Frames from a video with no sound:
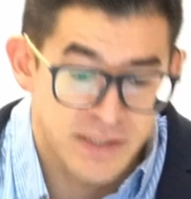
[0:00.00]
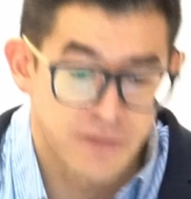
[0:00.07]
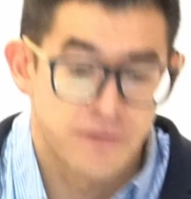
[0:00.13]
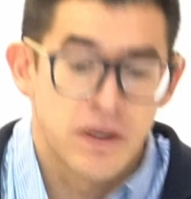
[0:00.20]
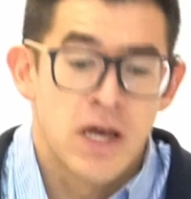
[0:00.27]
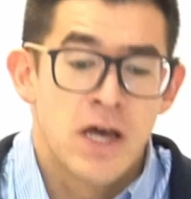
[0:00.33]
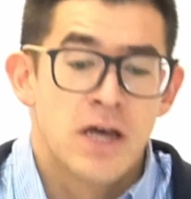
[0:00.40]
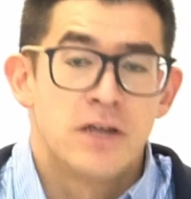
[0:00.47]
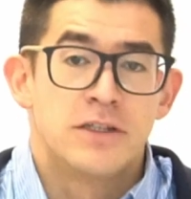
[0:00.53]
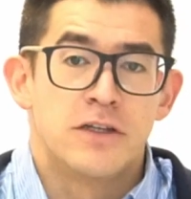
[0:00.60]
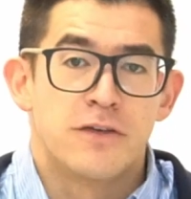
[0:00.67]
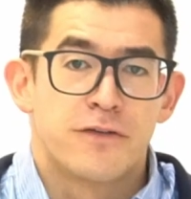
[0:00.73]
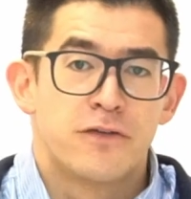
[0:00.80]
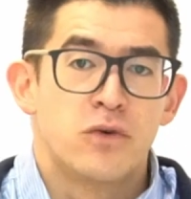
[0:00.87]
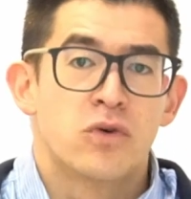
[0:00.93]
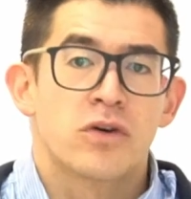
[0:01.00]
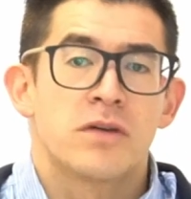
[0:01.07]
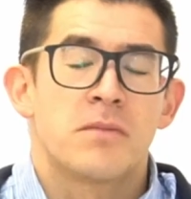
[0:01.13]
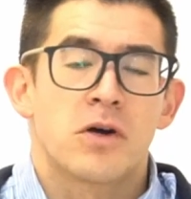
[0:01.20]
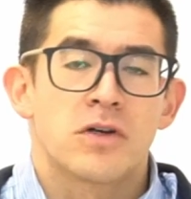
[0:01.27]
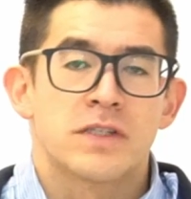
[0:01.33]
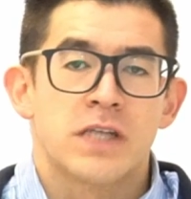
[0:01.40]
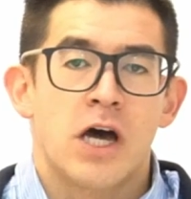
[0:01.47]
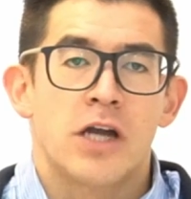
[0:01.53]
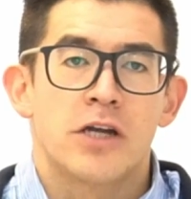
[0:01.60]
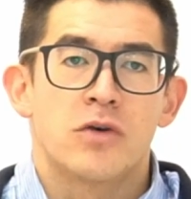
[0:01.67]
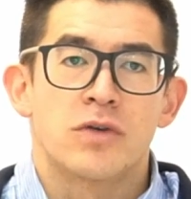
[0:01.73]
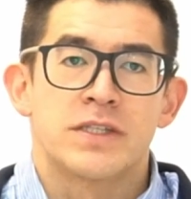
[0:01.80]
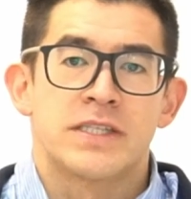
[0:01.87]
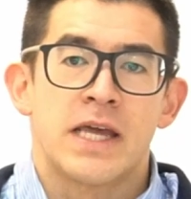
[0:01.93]
If Dufour and
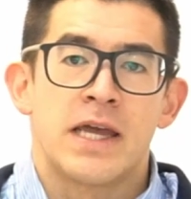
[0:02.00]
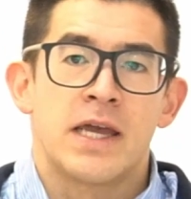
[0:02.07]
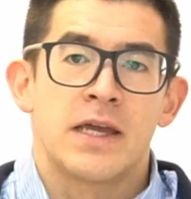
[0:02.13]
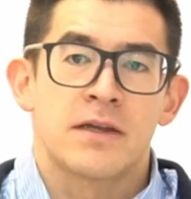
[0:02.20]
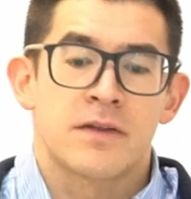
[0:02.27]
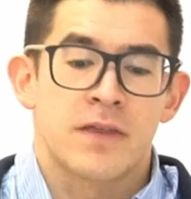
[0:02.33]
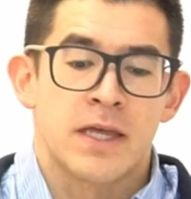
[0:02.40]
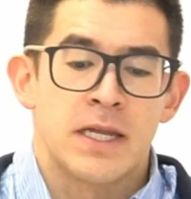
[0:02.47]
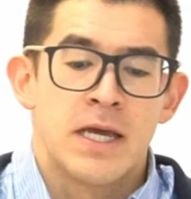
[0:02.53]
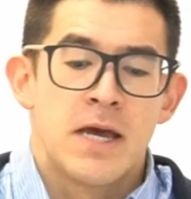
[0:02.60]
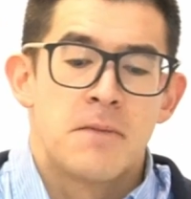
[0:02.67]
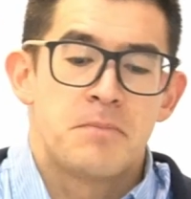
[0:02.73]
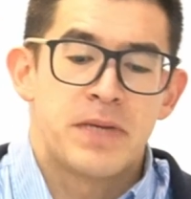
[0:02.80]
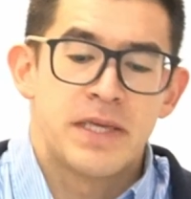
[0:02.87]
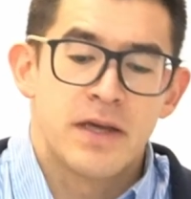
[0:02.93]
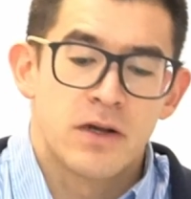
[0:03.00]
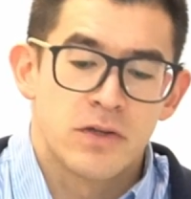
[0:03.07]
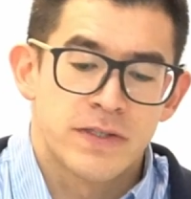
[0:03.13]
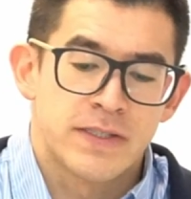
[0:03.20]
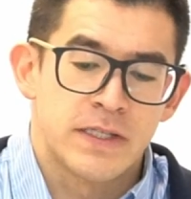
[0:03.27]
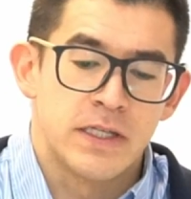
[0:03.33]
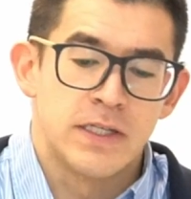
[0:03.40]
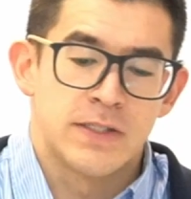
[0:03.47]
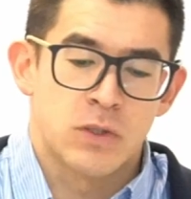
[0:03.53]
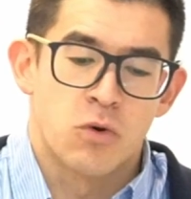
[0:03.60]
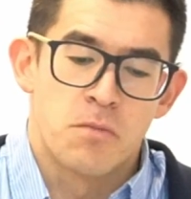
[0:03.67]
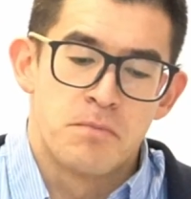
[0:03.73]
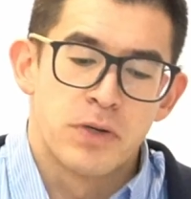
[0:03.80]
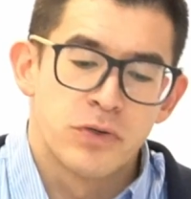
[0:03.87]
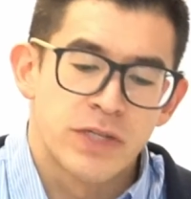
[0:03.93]
Marzano are saying that PLCs,
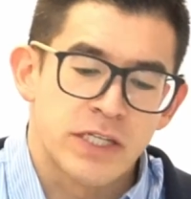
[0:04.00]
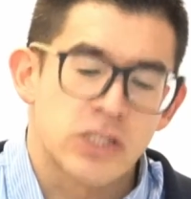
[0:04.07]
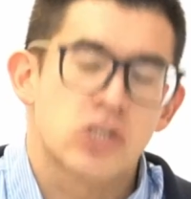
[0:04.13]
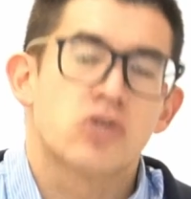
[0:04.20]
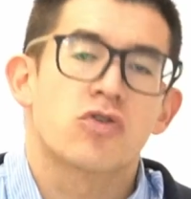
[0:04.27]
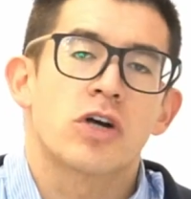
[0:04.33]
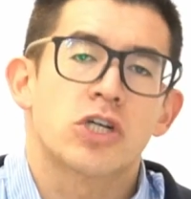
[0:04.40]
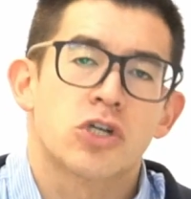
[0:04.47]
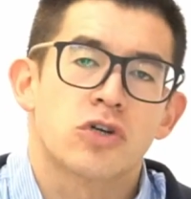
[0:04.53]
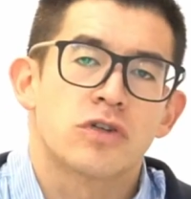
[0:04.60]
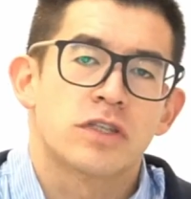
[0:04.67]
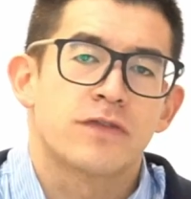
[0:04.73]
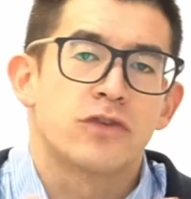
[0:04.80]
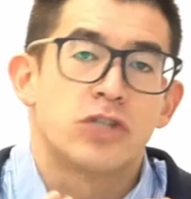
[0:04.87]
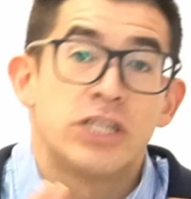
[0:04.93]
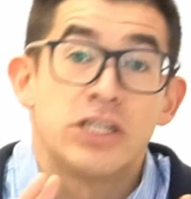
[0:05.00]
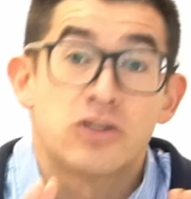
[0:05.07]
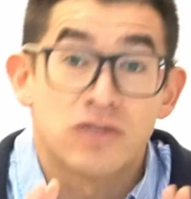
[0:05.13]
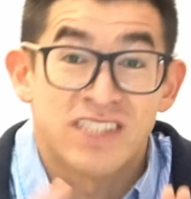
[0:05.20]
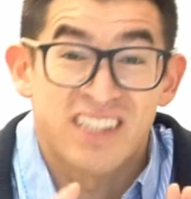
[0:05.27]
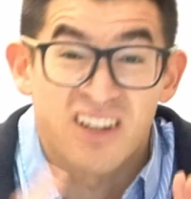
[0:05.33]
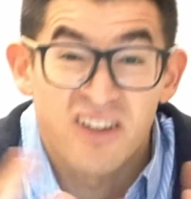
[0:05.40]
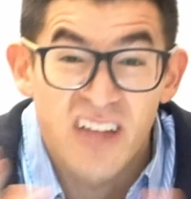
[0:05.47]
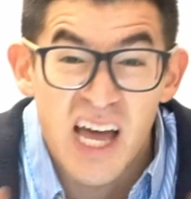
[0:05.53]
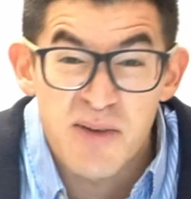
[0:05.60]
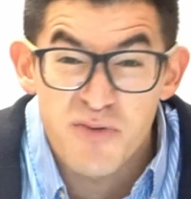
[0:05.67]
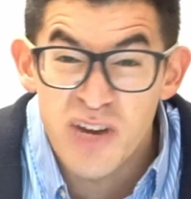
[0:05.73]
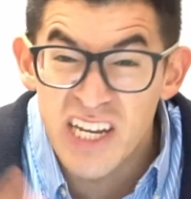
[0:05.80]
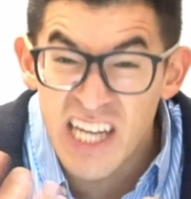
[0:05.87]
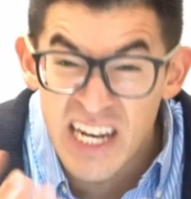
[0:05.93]
or building structures for teachers to
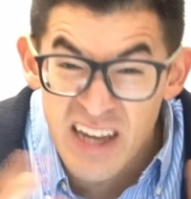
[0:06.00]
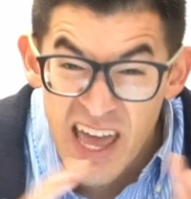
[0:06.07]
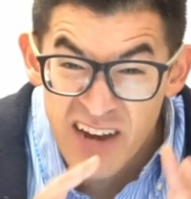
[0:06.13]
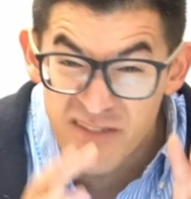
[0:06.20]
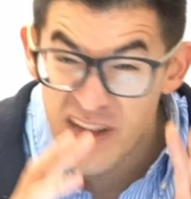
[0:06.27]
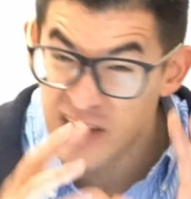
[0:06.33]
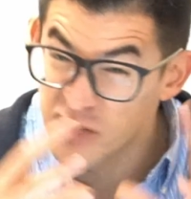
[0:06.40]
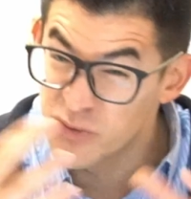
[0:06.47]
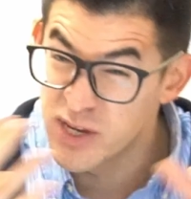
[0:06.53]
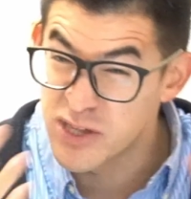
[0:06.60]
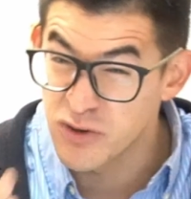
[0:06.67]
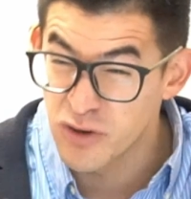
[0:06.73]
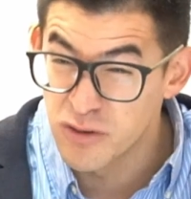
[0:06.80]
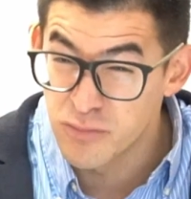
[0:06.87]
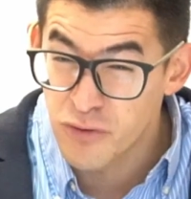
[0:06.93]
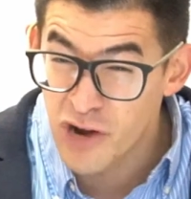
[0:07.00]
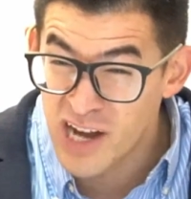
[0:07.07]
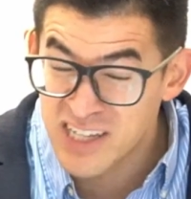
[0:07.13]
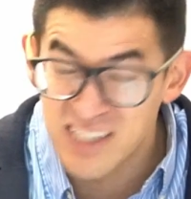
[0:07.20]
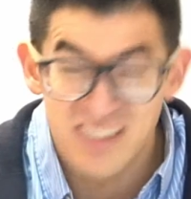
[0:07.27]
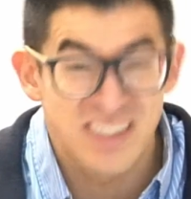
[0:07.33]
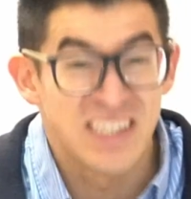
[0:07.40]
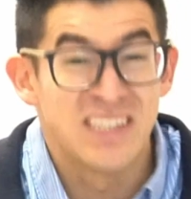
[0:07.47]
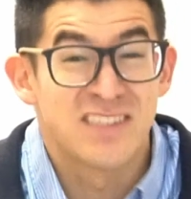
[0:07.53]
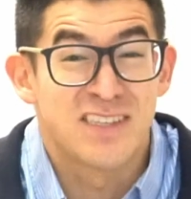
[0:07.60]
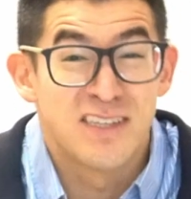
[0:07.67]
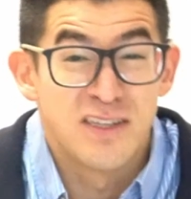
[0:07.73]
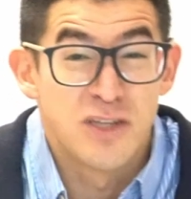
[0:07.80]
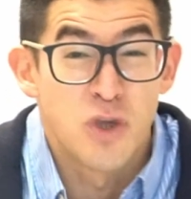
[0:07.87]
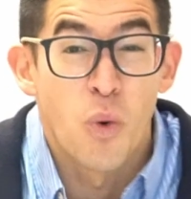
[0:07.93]
collaborate and evaluate their own practice, is
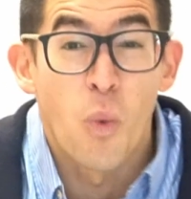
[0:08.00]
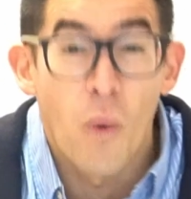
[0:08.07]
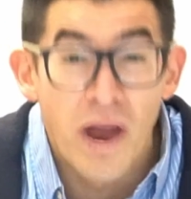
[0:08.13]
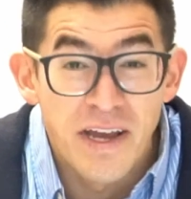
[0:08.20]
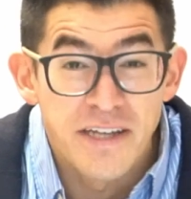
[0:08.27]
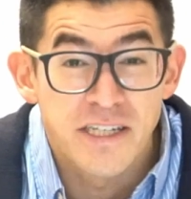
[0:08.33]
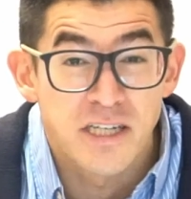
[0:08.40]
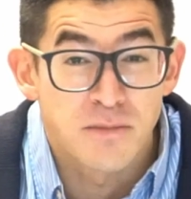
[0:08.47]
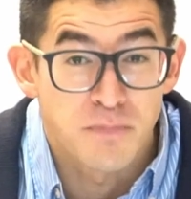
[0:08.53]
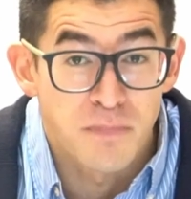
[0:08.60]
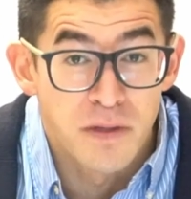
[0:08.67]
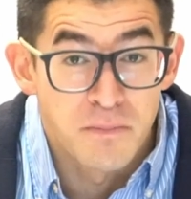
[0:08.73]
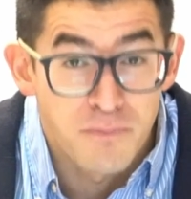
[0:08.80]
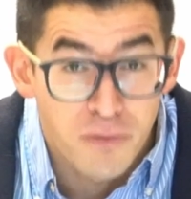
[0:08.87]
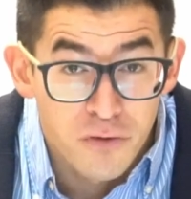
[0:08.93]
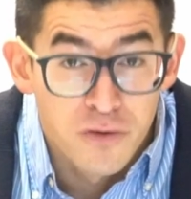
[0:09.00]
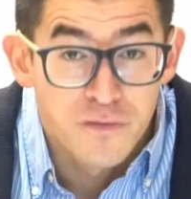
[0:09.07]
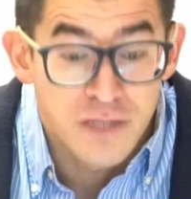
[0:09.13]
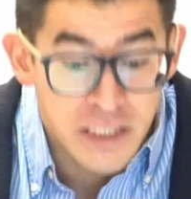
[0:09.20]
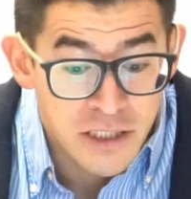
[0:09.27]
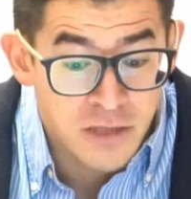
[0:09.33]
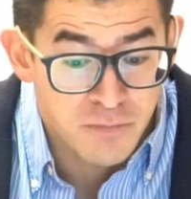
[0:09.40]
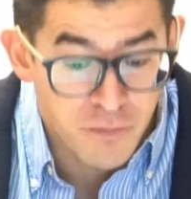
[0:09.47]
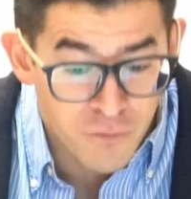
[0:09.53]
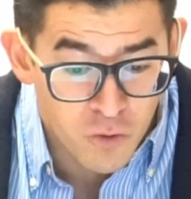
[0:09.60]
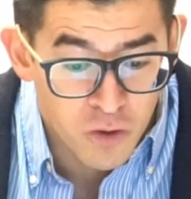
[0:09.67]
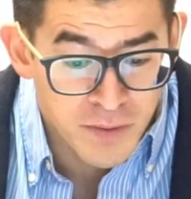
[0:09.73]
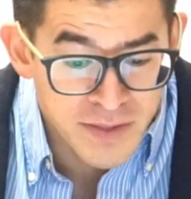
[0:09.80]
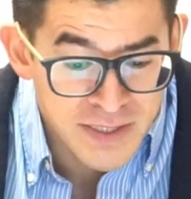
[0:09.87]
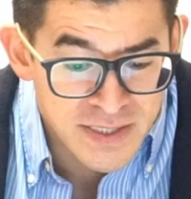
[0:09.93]
the way to improve teacher
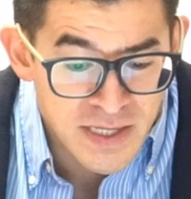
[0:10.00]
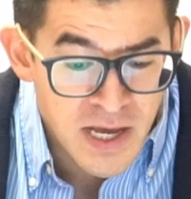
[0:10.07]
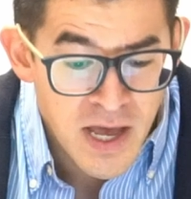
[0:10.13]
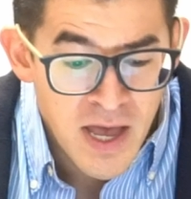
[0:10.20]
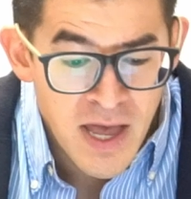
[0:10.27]
performance,